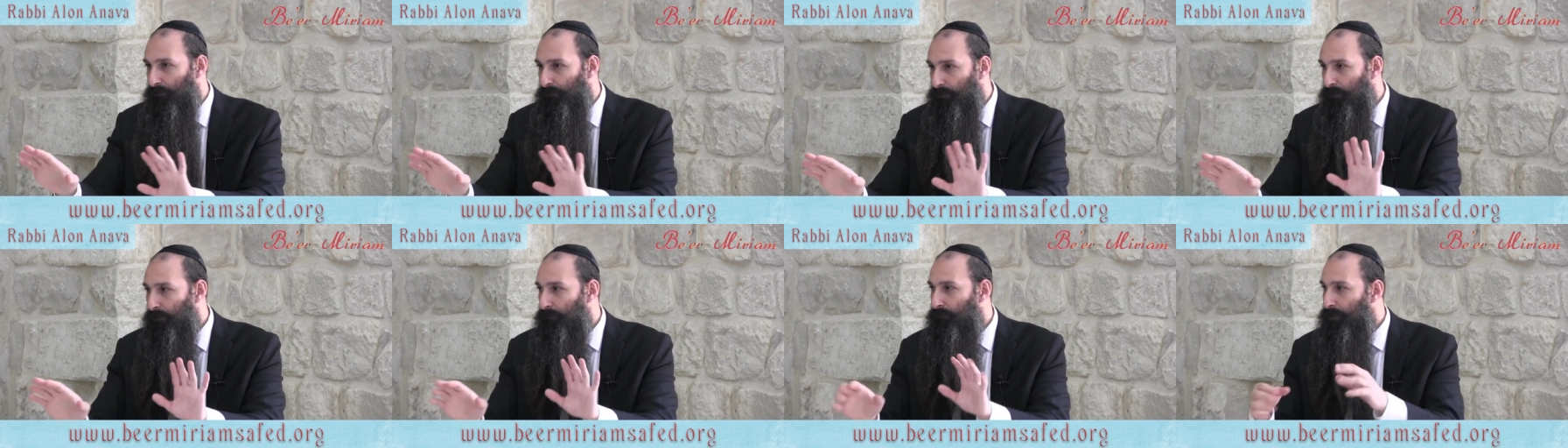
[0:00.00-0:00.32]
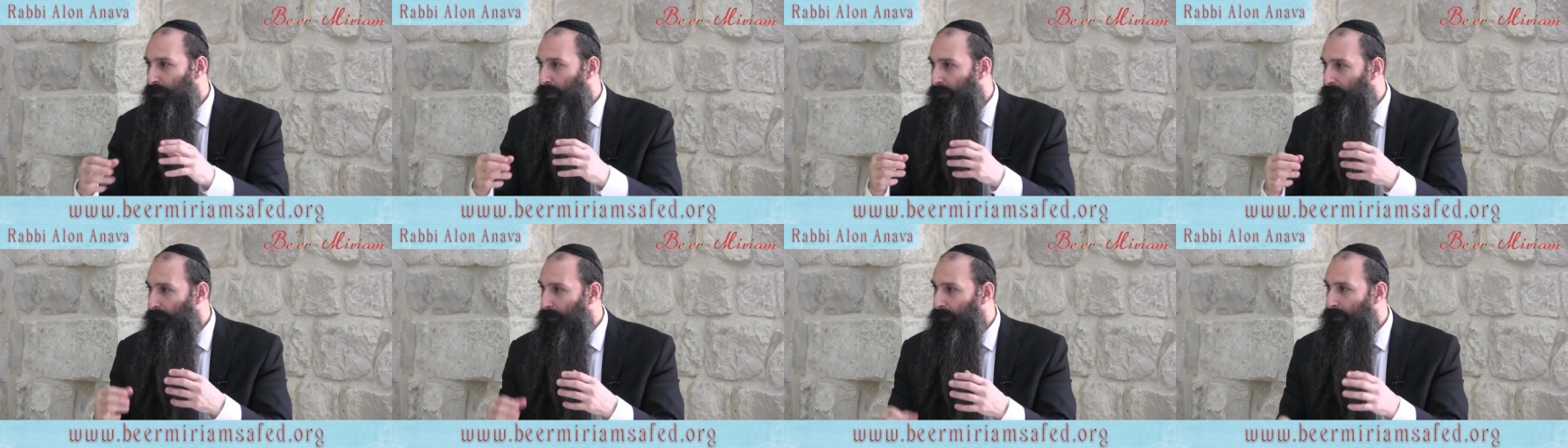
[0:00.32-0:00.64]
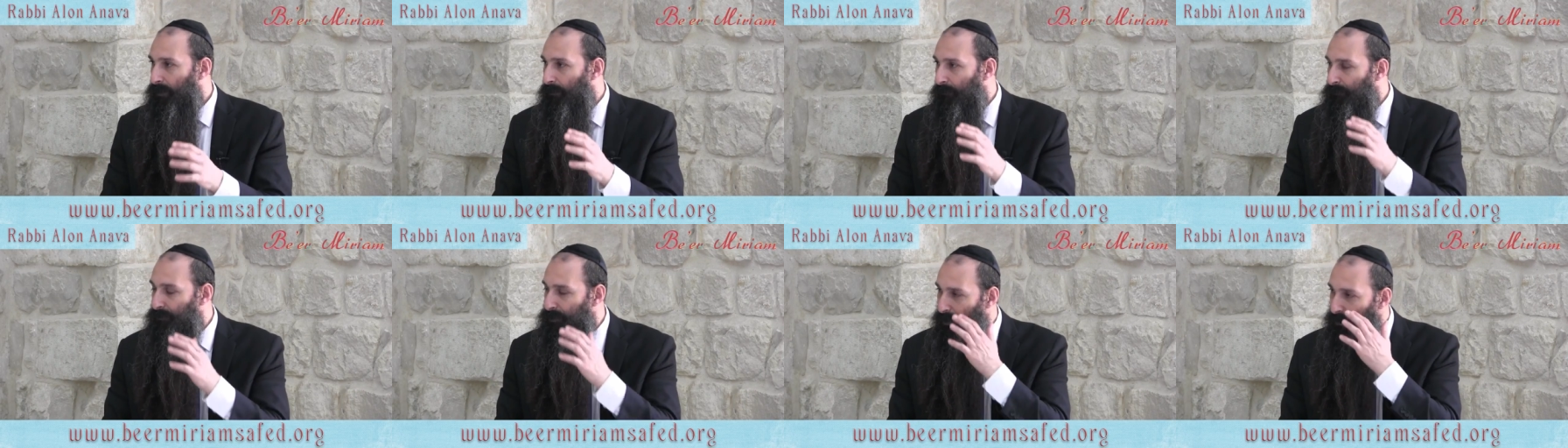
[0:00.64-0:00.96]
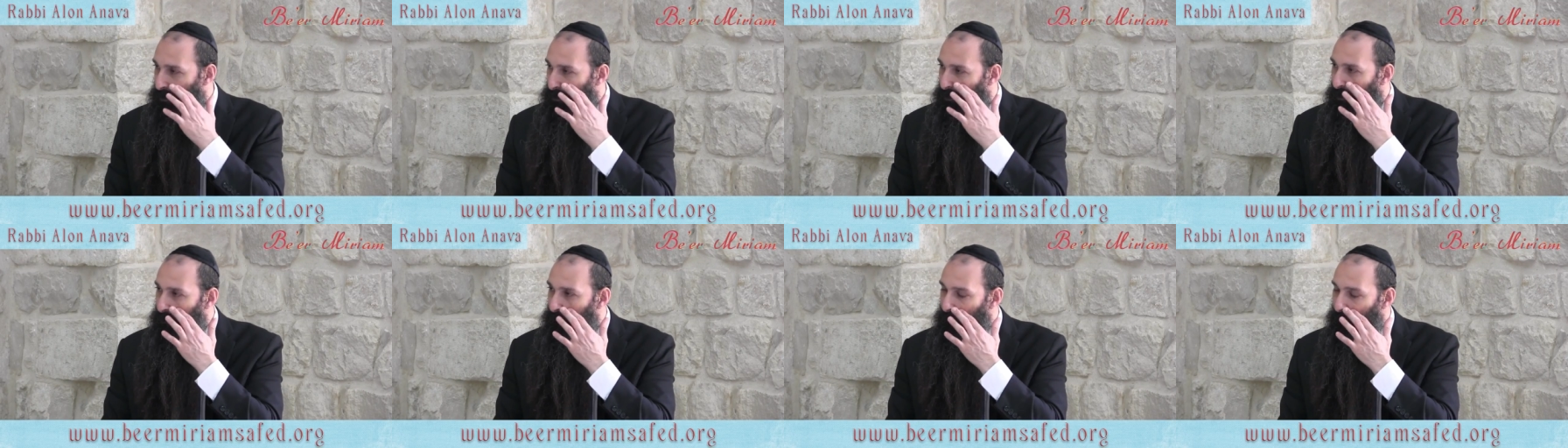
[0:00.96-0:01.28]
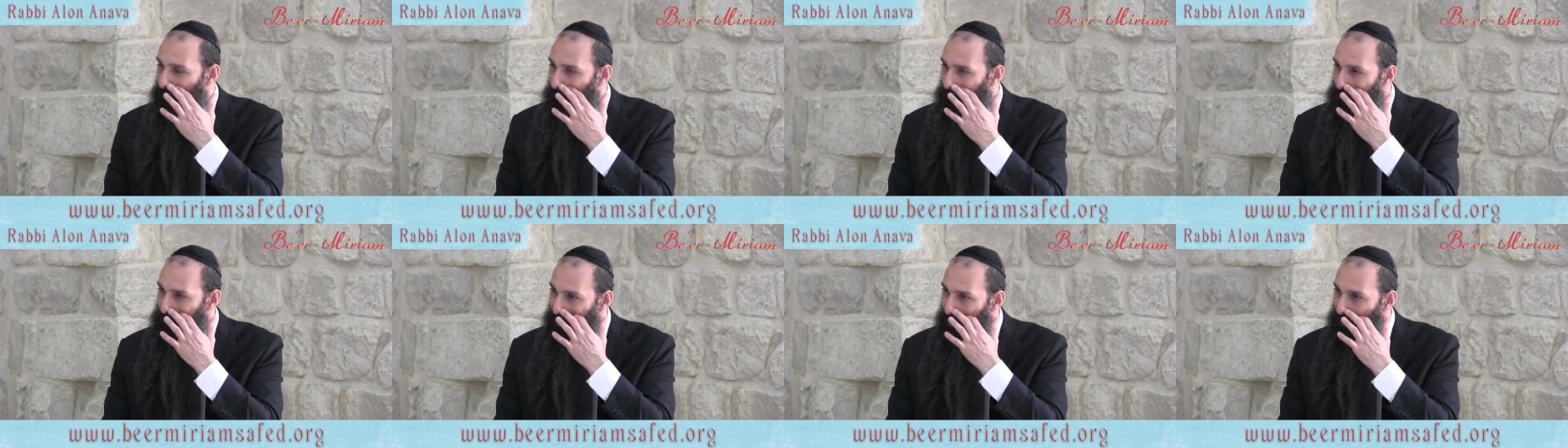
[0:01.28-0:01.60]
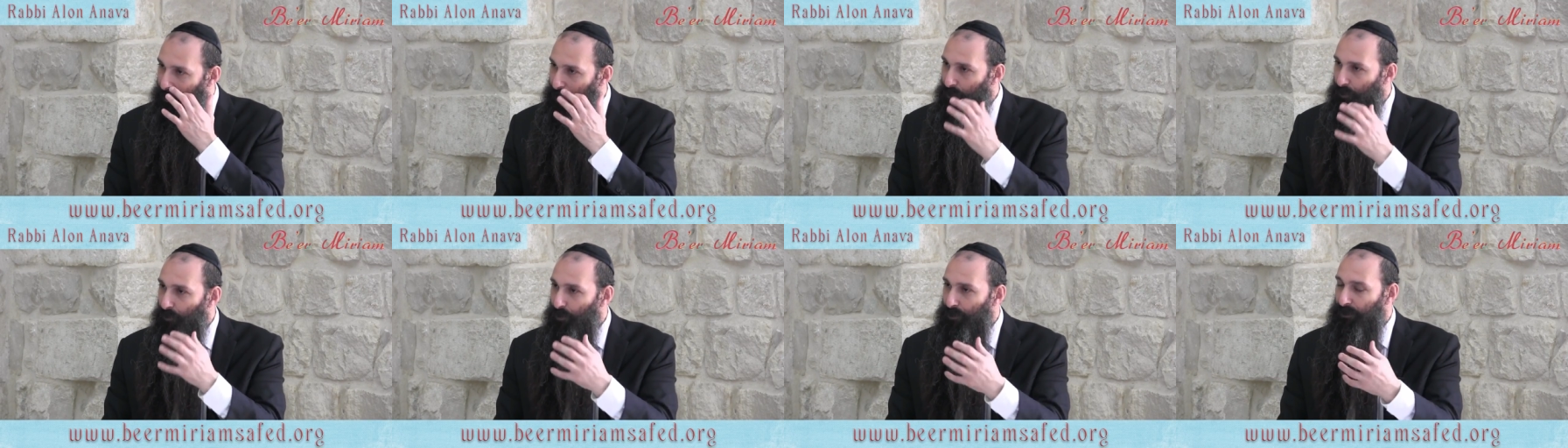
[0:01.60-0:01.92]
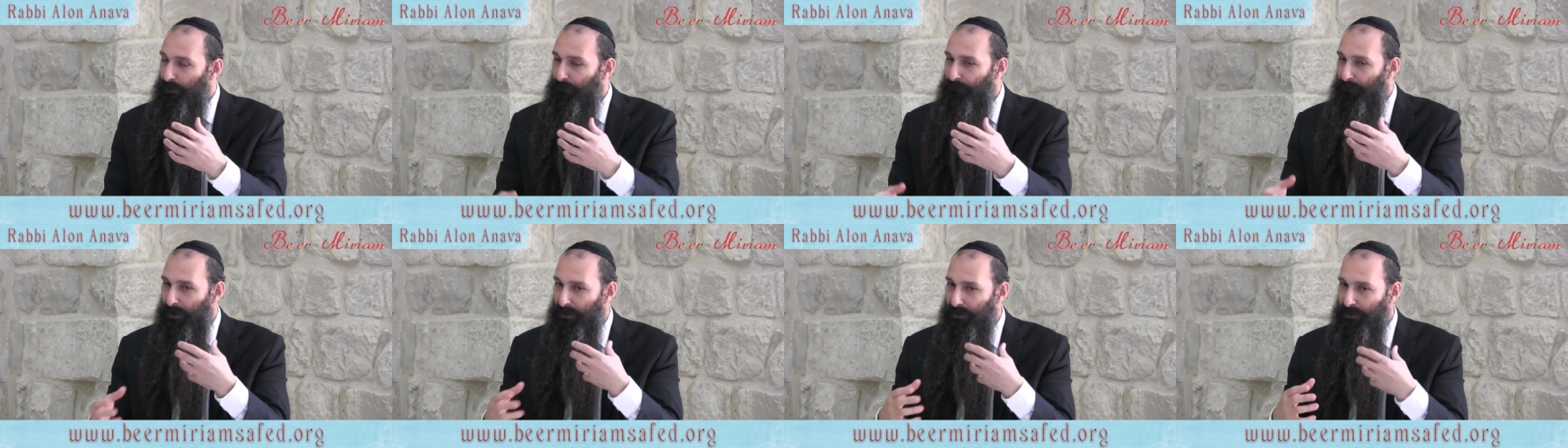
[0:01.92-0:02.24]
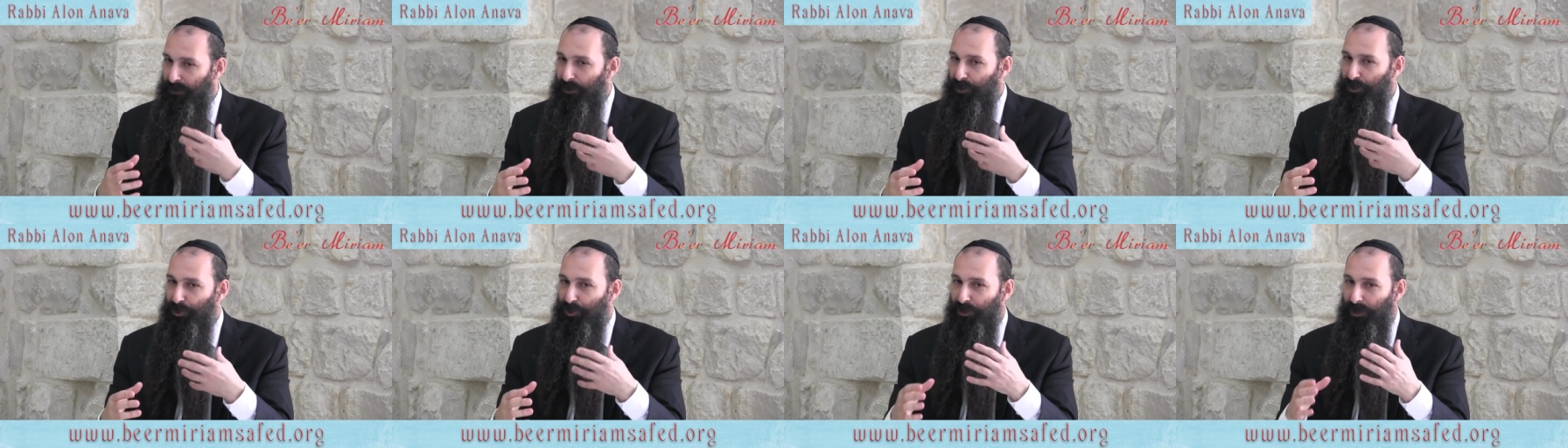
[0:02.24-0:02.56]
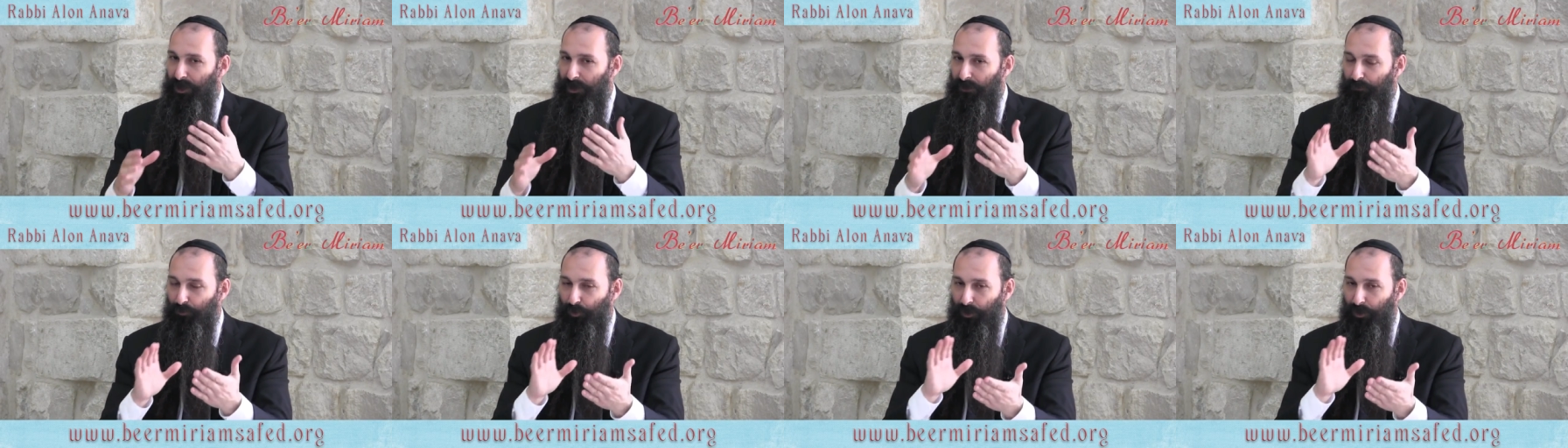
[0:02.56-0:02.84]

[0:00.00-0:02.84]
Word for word: I'm telling, them, I'm telling you what the message that